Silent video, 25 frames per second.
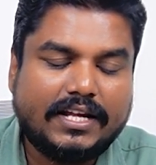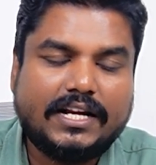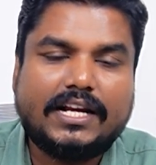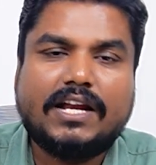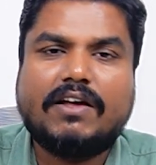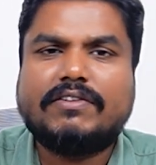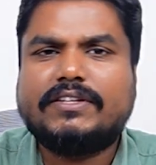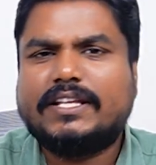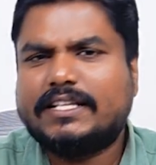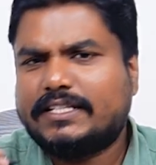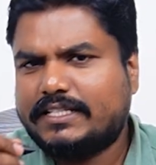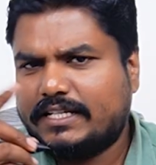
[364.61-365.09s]

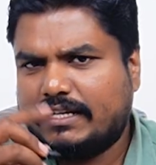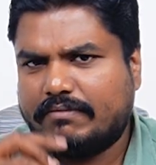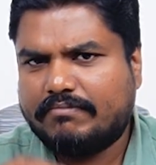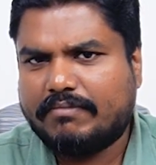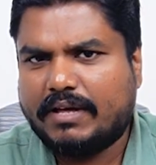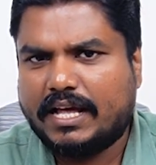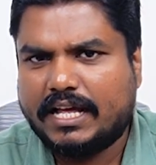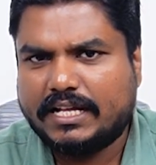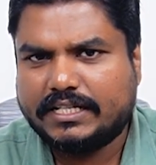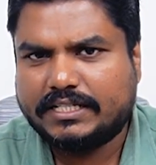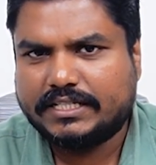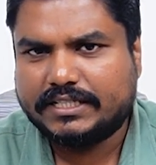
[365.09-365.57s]
Now just
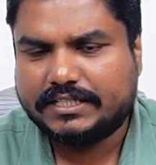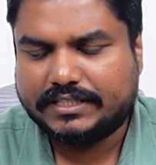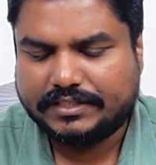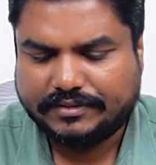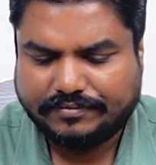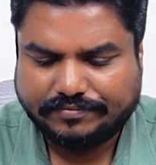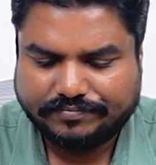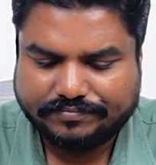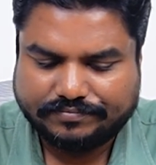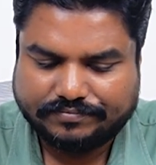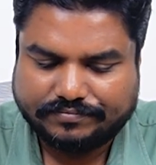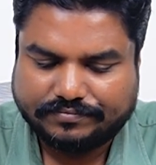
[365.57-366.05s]

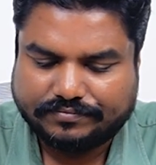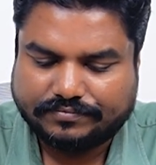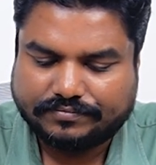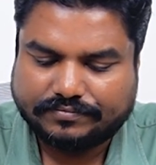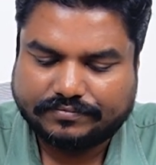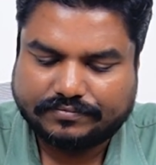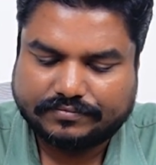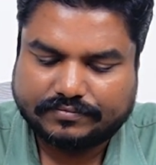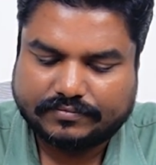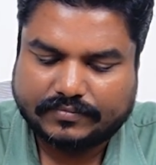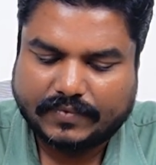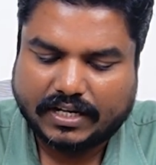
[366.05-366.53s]
imagine
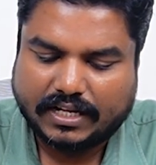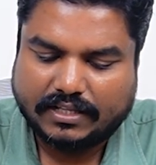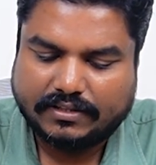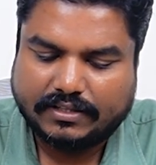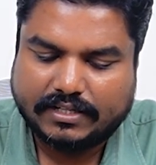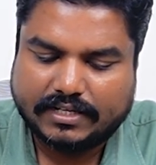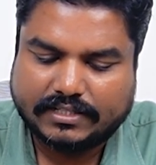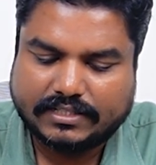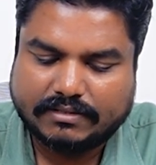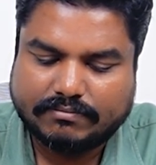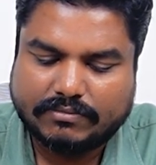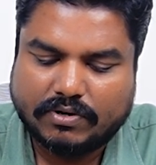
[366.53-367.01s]

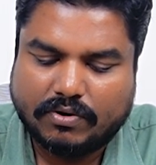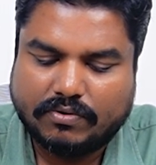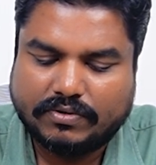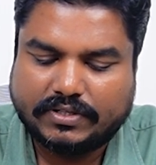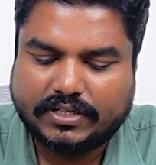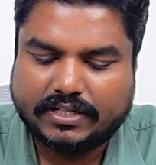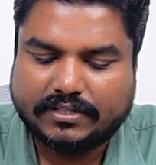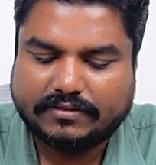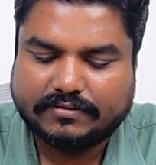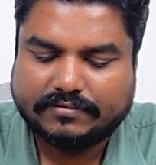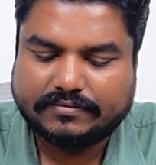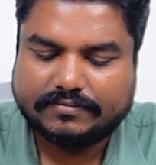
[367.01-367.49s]
there is a
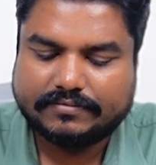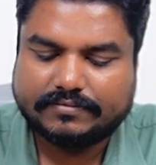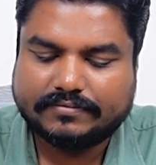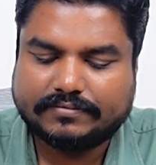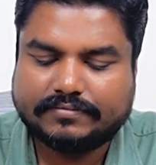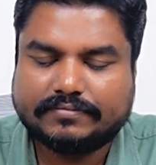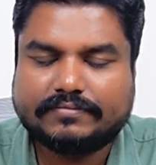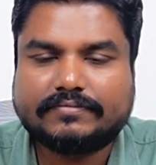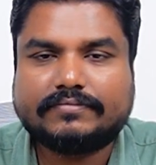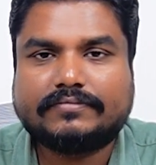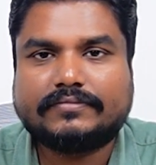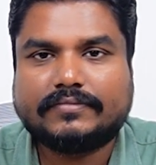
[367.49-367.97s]
mountain.
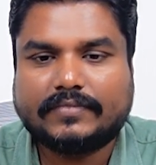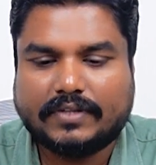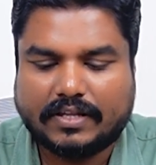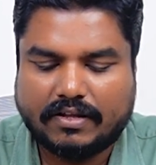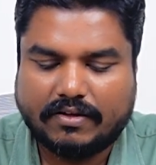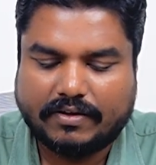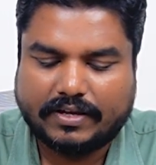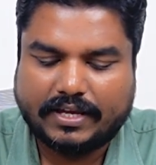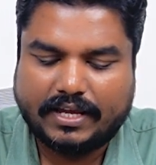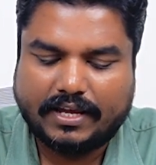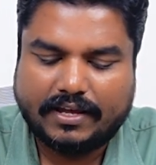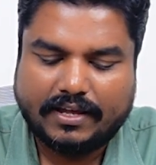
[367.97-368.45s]

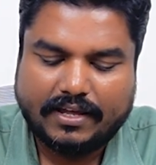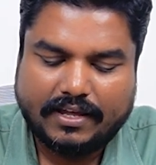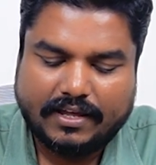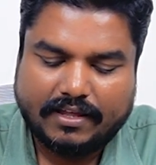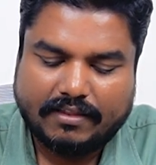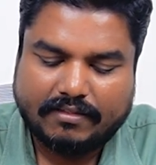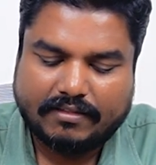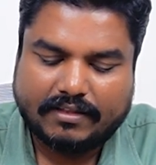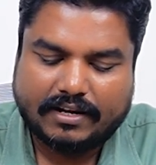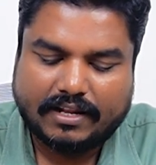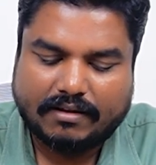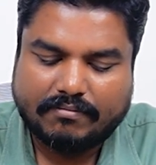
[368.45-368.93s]
Okay.
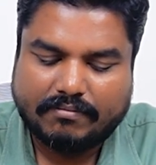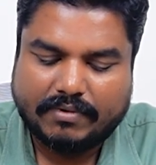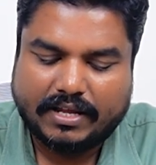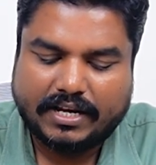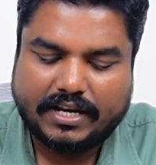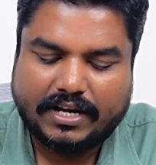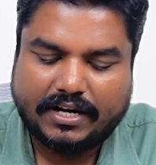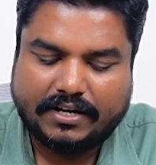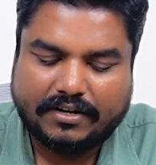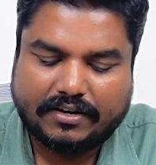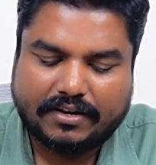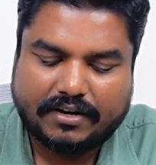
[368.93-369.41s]
There are
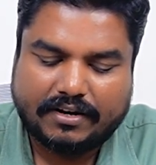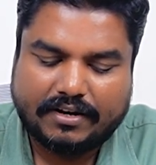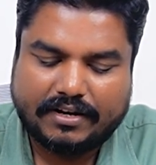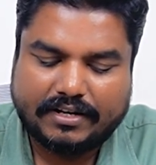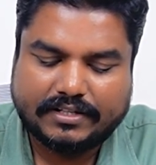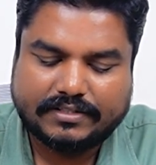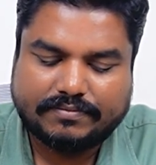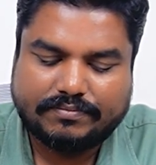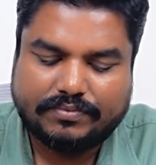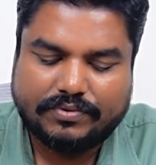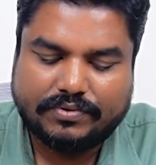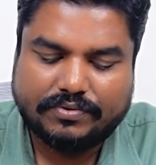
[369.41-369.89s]
many
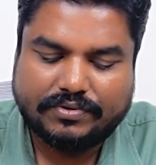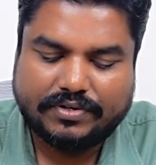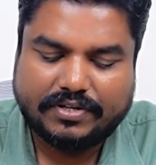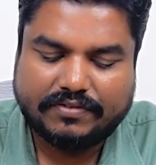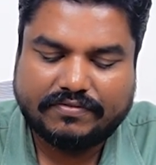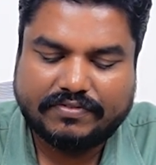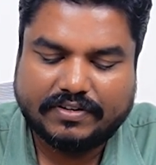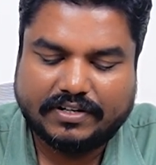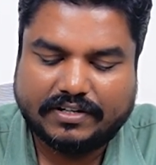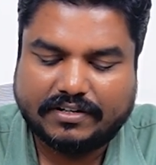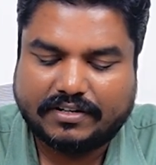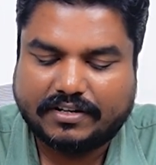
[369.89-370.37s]
trees,
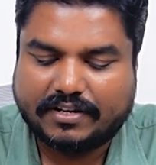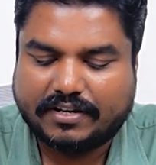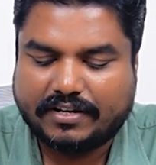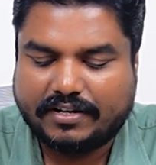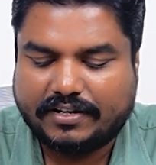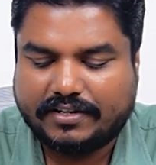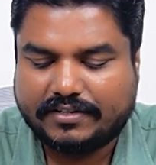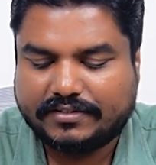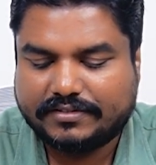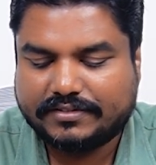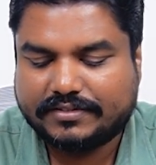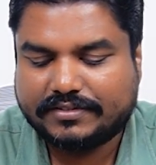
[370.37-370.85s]
beautiful
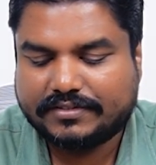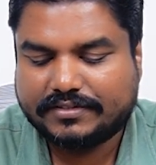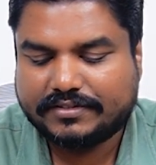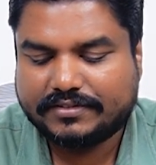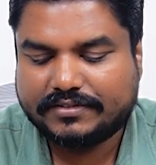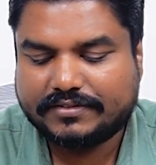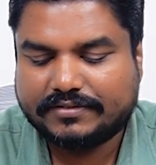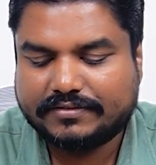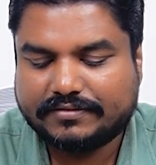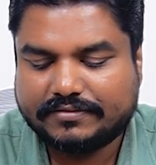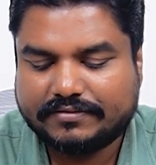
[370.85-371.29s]
trees.